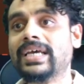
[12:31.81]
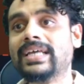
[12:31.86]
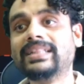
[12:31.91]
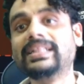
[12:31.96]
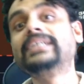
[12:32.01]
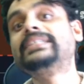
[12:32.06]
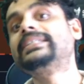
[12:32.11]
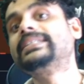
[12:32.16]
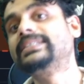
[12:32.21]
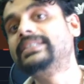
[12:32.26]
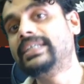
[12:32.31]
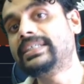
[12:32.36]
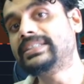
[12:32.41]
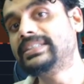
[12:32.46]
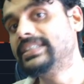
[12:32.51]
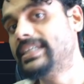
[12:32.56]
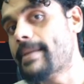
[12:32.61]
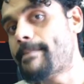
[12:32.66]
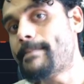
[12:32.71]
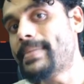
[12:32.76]
this
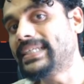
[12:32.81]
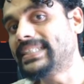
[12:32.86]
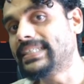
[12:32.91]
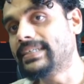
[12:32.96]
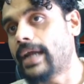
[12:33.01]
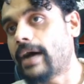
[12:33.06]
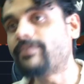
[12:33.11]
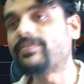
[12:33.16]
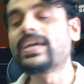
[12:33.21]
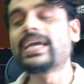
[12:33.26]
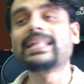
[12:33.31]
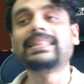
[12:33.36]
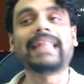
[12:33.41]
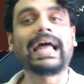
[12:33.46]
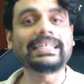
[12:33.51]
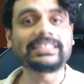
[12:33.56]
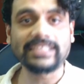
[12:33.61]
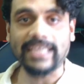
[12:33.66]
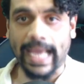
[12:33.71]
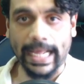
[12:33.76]
dip is enough,
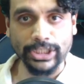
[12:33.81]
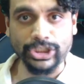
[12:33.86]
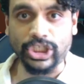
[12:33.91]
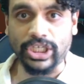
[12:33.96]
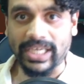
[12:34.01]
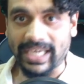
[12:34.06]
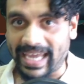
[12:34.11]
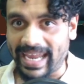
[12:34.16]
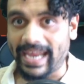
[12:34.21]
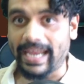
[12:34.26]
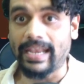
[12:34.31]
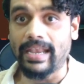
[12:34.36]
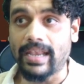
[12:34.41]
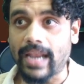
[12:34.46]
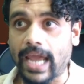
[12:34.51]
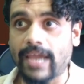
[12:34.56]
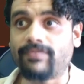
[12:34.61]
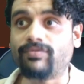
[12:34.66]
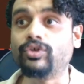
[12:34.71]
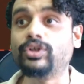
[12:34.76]
that's catching a knife.